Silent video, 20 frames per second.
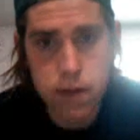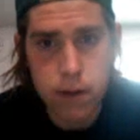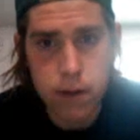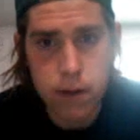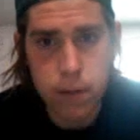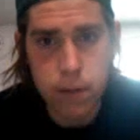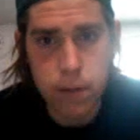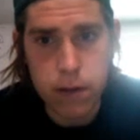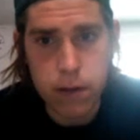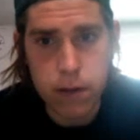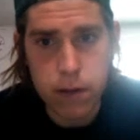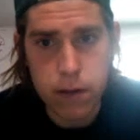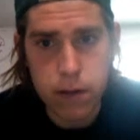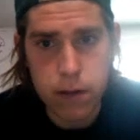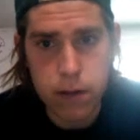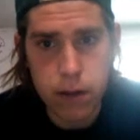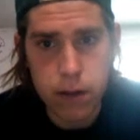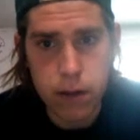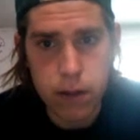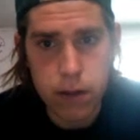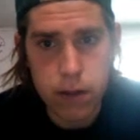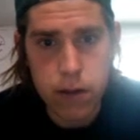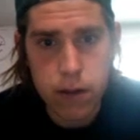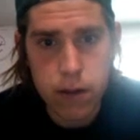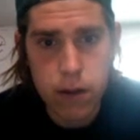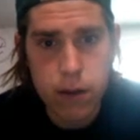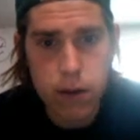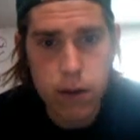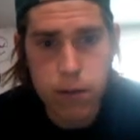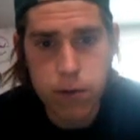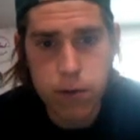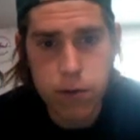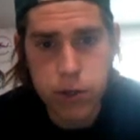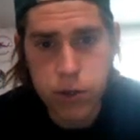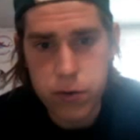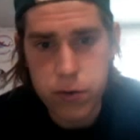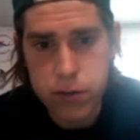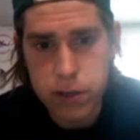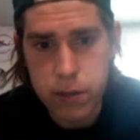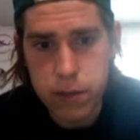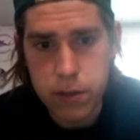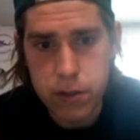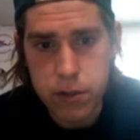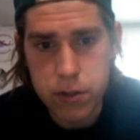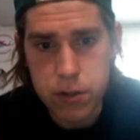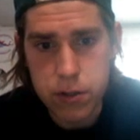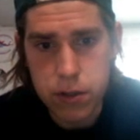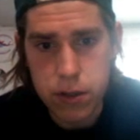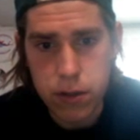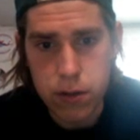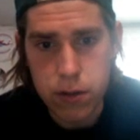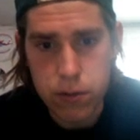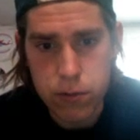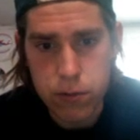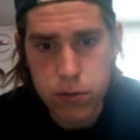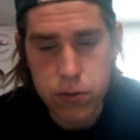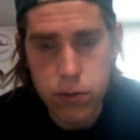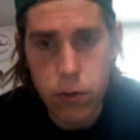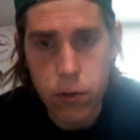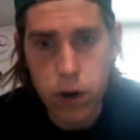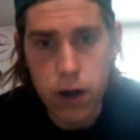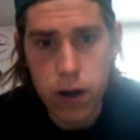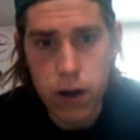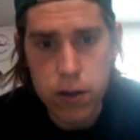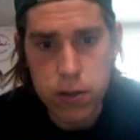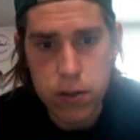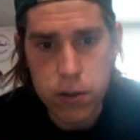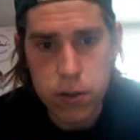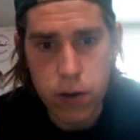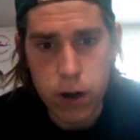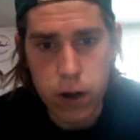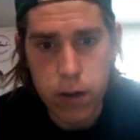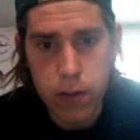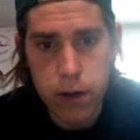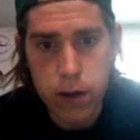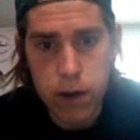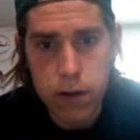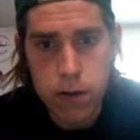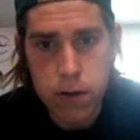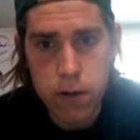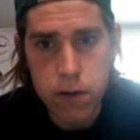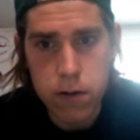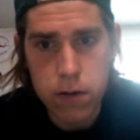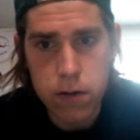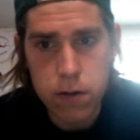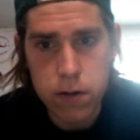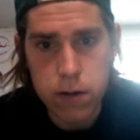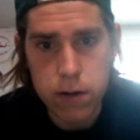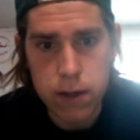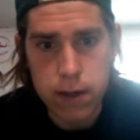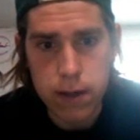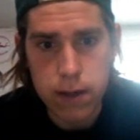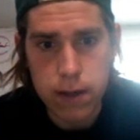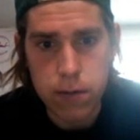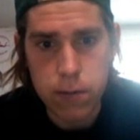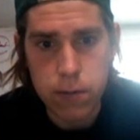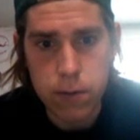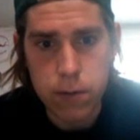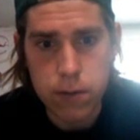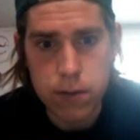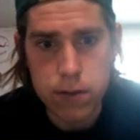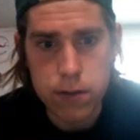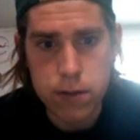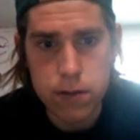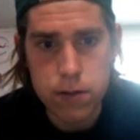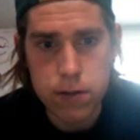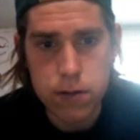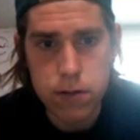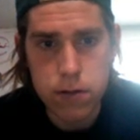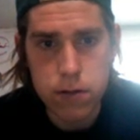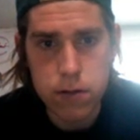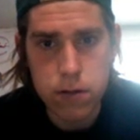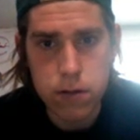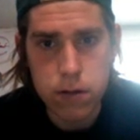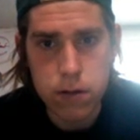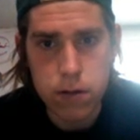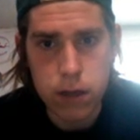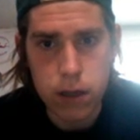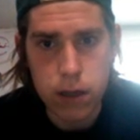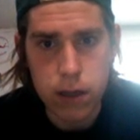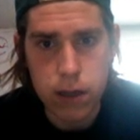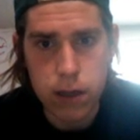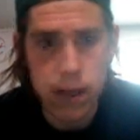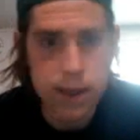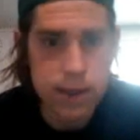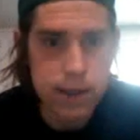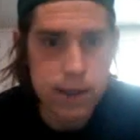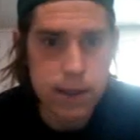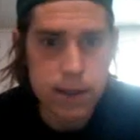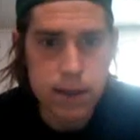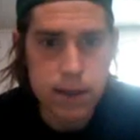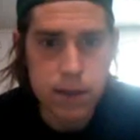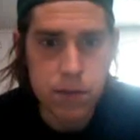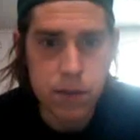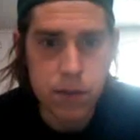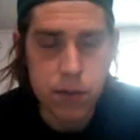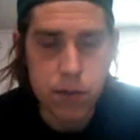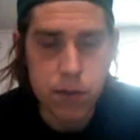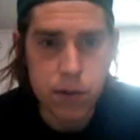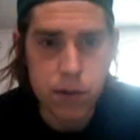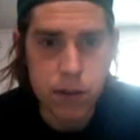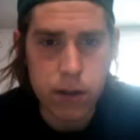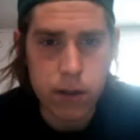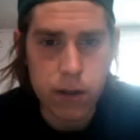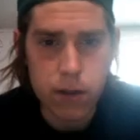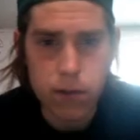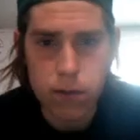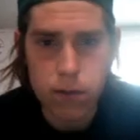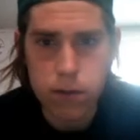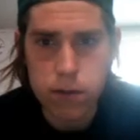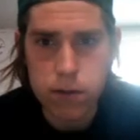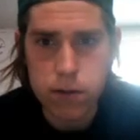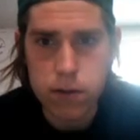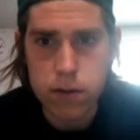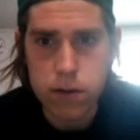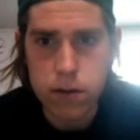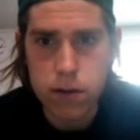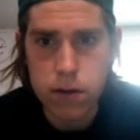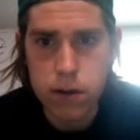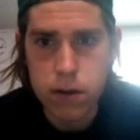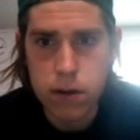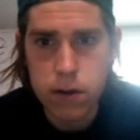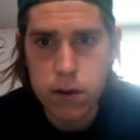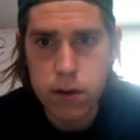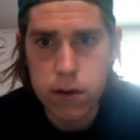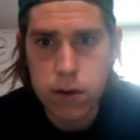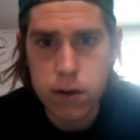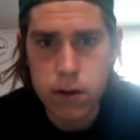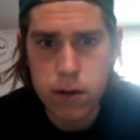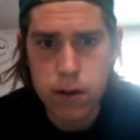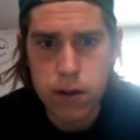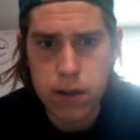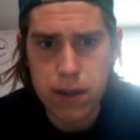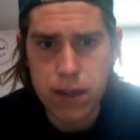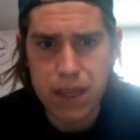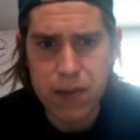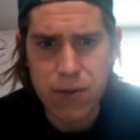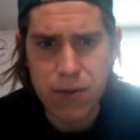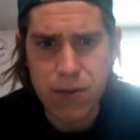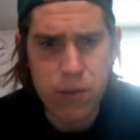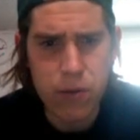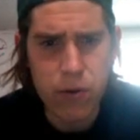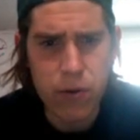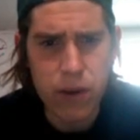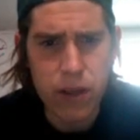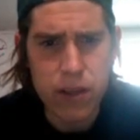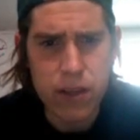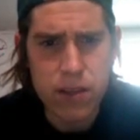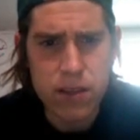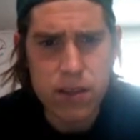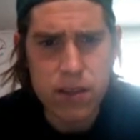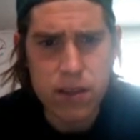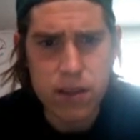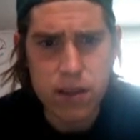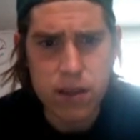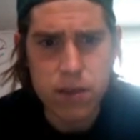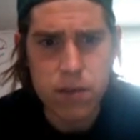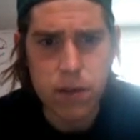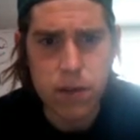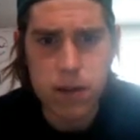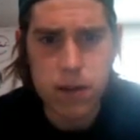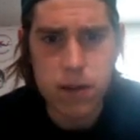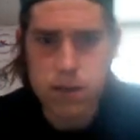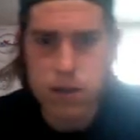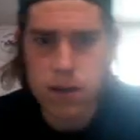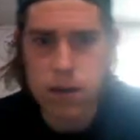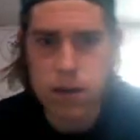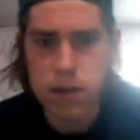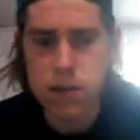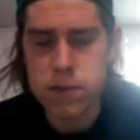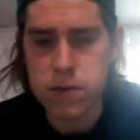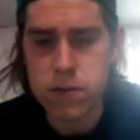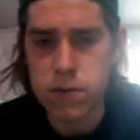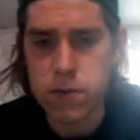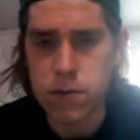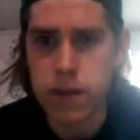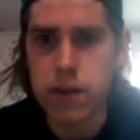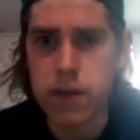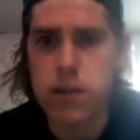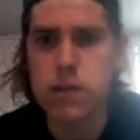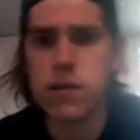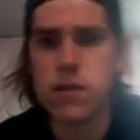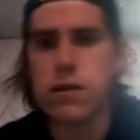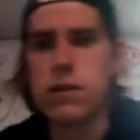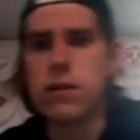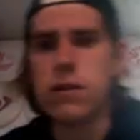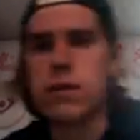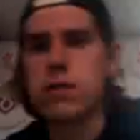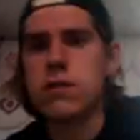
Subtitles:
I'm pretty sure it's gonna be, squad on squad battle, like it was like last season between what was it? The Green Beret and the Spetsnaz, or the